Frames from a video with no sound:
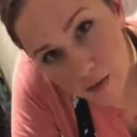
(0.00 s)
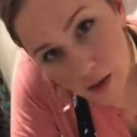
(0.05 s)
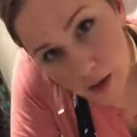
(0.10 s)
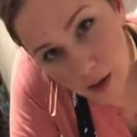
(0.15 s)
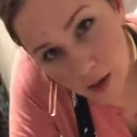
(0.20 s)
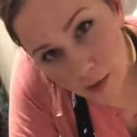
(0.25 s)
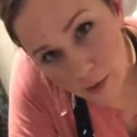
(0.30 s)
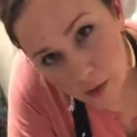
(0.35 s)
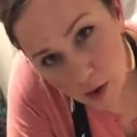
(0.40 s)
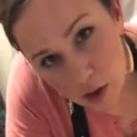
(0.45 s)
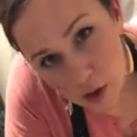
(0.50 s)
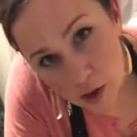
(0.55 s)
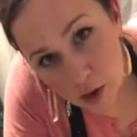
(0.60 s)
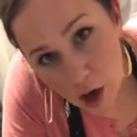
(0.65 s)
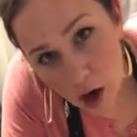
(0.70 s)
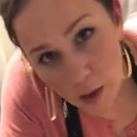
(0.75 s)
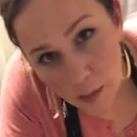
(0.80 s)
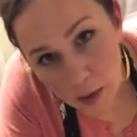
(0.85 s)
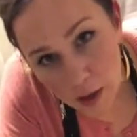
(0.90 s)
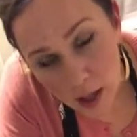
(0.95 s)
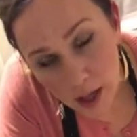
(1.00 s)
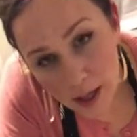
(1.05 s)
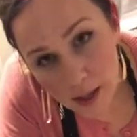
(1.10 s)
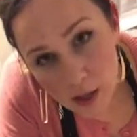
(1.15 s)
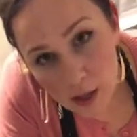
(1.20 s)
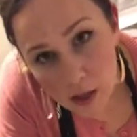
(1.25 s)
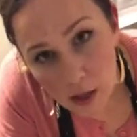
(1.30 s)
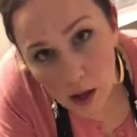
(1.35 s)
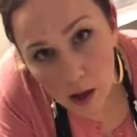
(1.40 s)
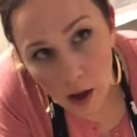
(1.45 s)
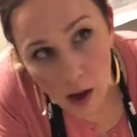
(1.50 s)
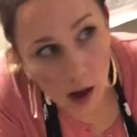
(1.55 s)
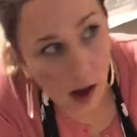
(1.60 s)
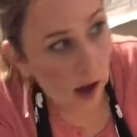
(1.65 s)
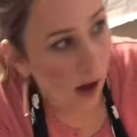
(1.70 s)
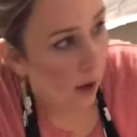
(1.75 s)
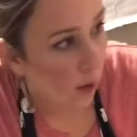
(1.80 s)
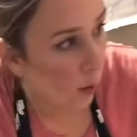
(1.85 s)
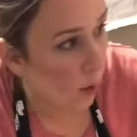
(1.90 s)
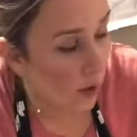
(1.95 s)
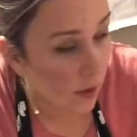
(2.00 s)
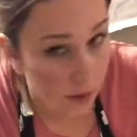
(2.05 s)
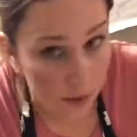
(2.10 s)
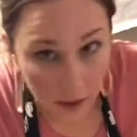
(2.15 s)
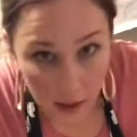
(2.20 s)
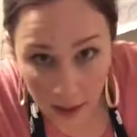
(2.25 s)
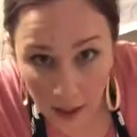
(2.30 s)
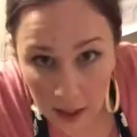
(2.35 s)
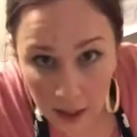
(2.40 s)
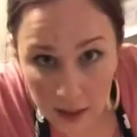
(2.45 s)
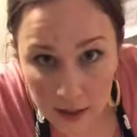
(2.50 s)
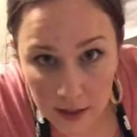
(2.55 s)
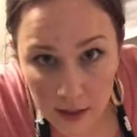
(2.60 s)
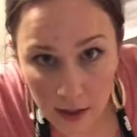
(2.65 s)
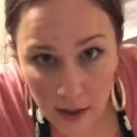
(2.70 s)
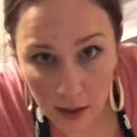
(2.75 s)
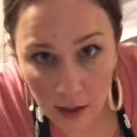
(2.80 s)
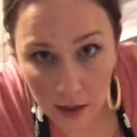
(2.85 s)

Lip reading: of the liver to caramelize with the heat.